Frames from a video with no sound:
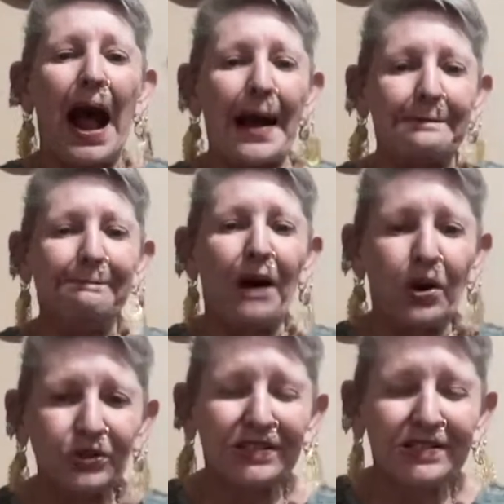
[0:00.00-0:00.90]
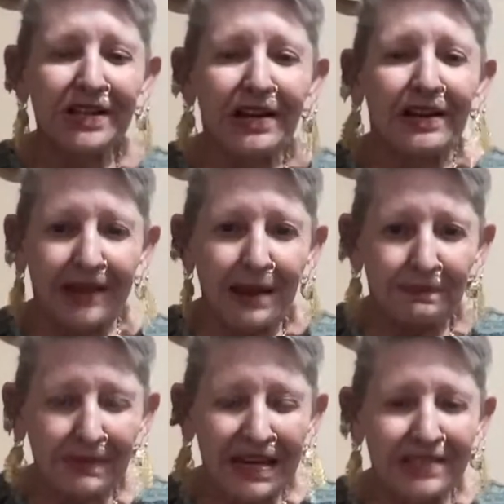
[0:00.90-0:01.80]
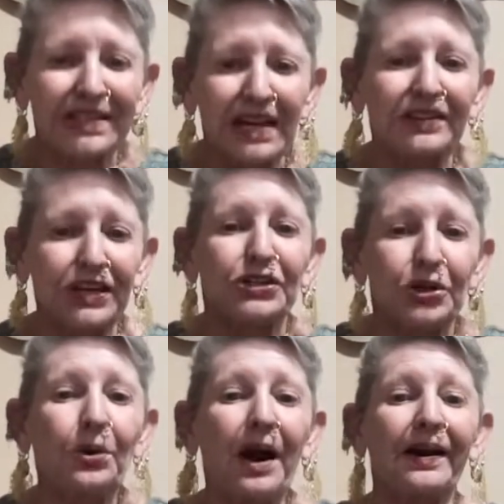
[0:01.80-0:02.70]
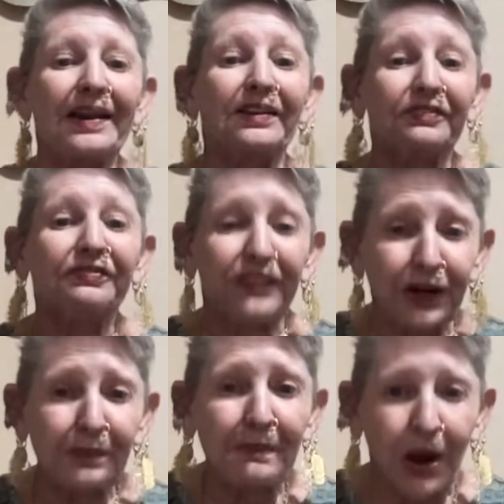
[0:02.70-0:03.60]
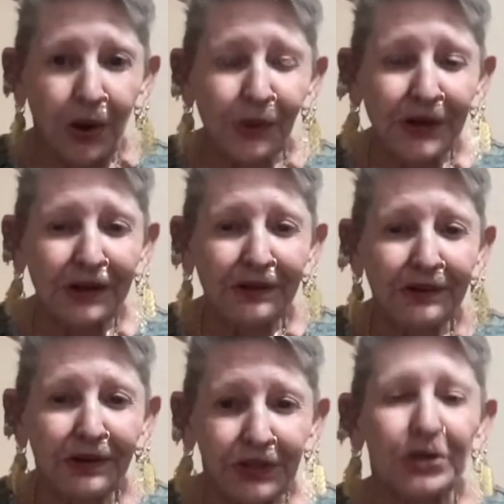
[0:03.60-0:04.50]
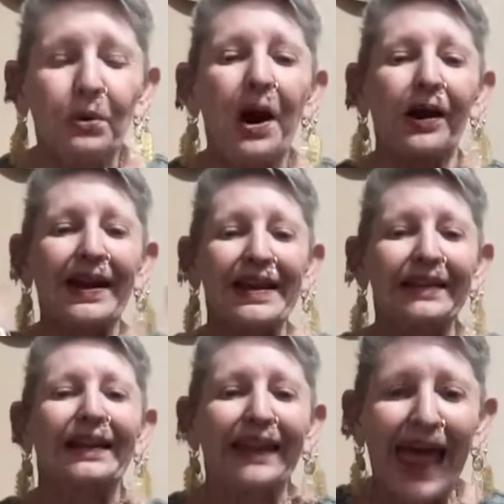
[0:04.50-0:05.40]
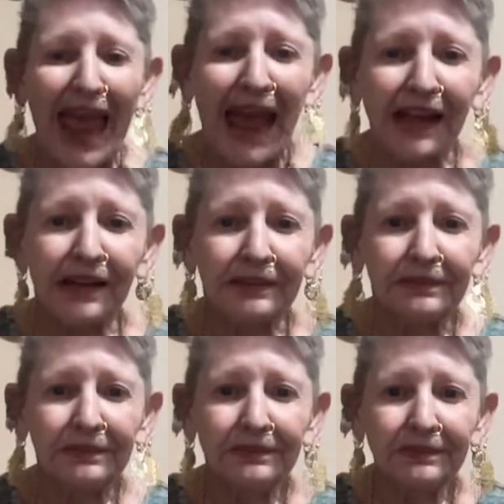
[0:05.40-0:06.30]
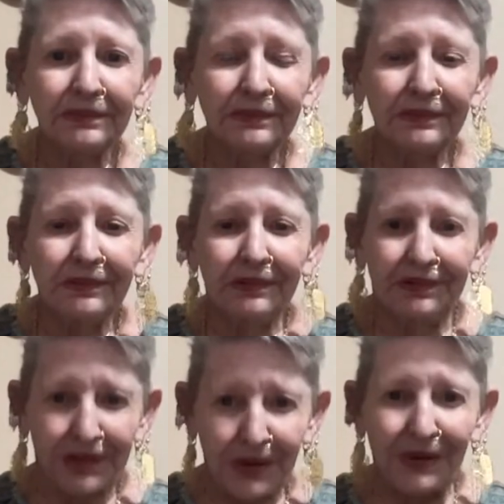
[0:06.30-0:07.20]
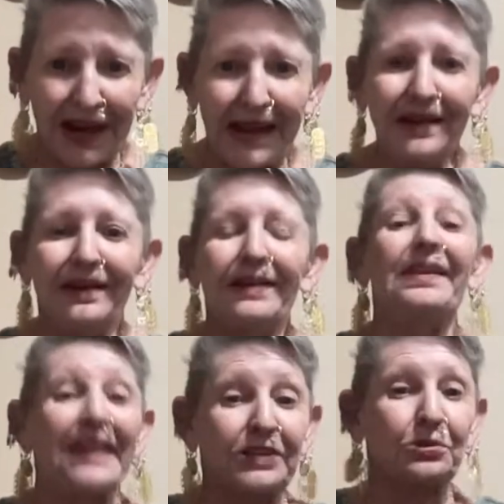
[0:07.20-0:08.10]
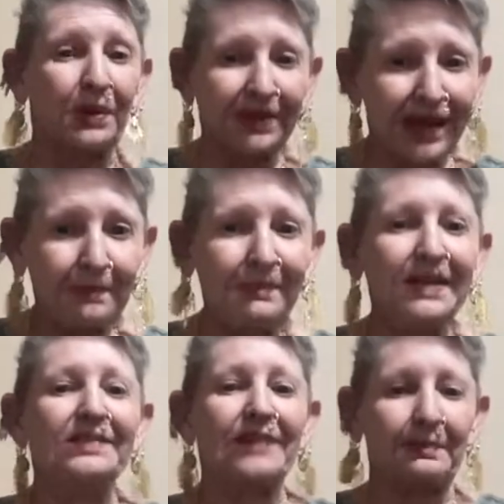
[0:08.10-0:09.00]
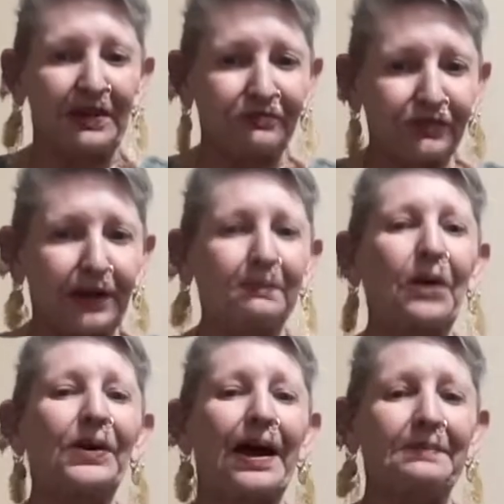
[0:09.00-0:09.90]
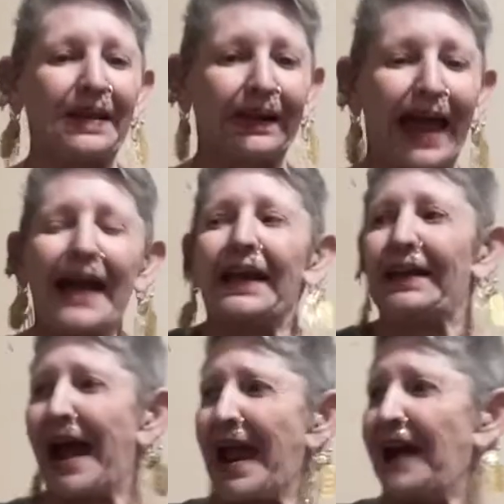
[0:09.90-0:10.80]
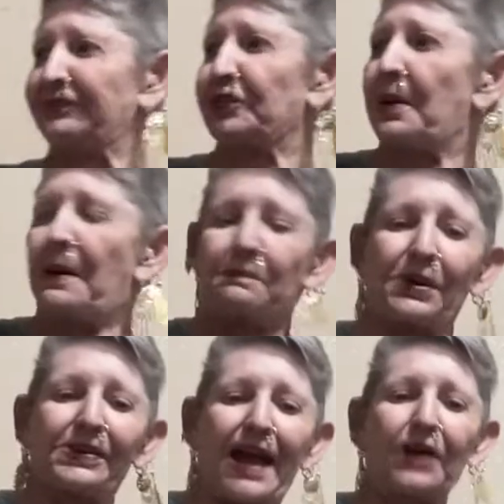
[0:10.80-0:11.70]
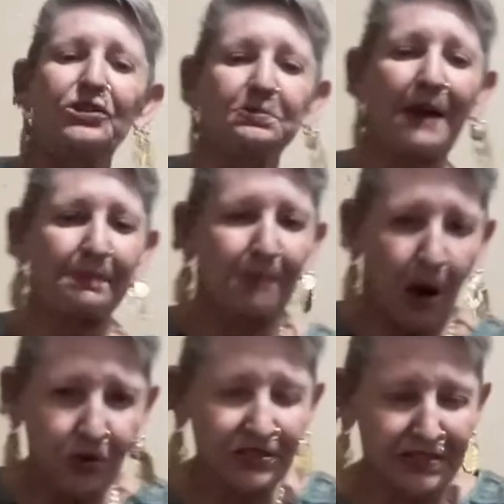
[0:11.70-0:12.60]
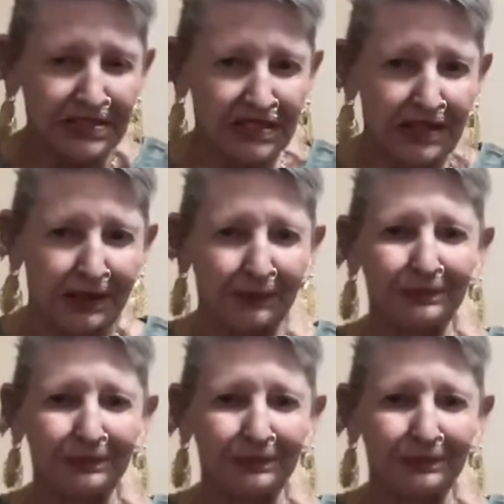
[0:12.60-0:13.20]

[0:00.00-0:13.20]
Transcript: I'm potent, that means that you are in fear mode, you are in lack. Okay? That's what that means. I'm in fear mode, I'm in lack, and I have to pronounce my potency.